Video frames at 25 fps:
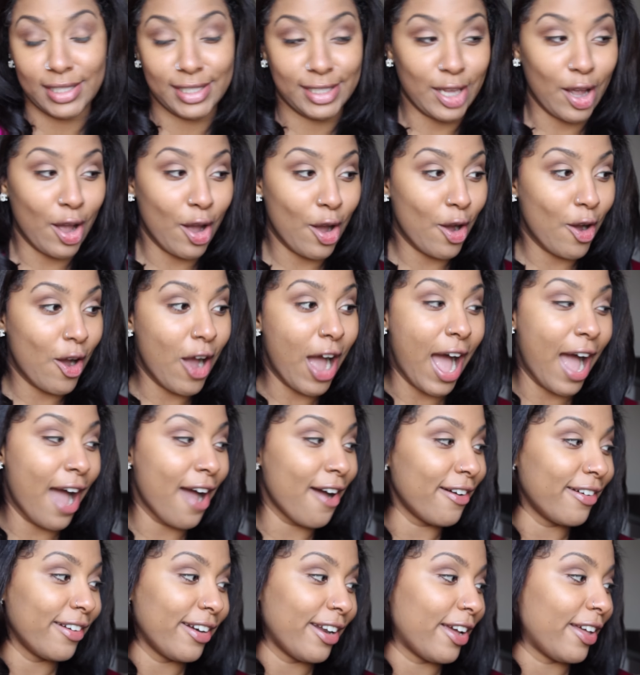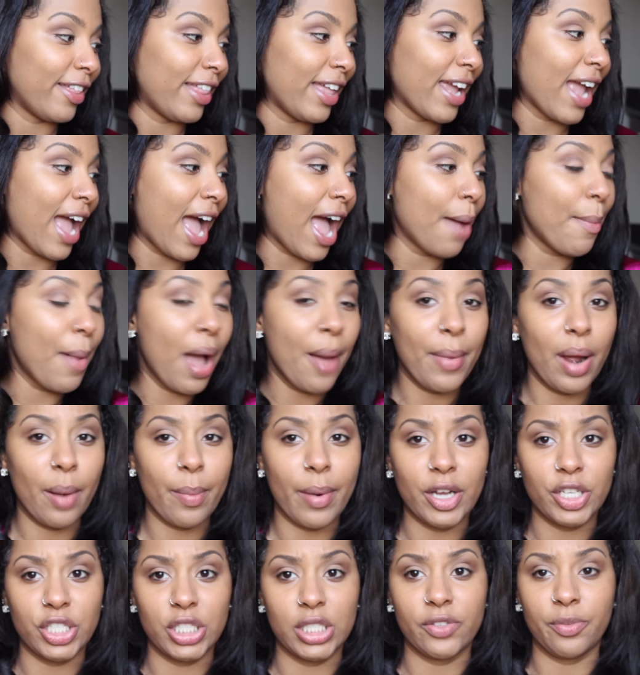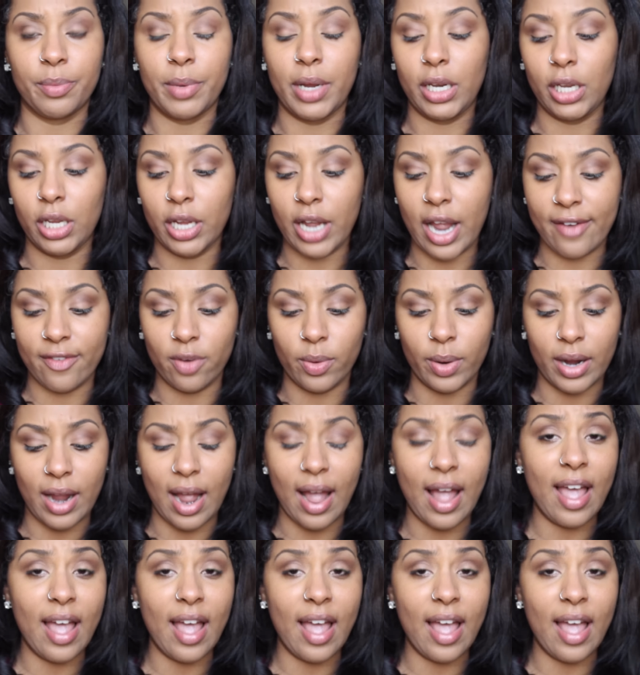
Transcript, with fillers: So, I don't know. Like, I buy my brushes from any and everywhere.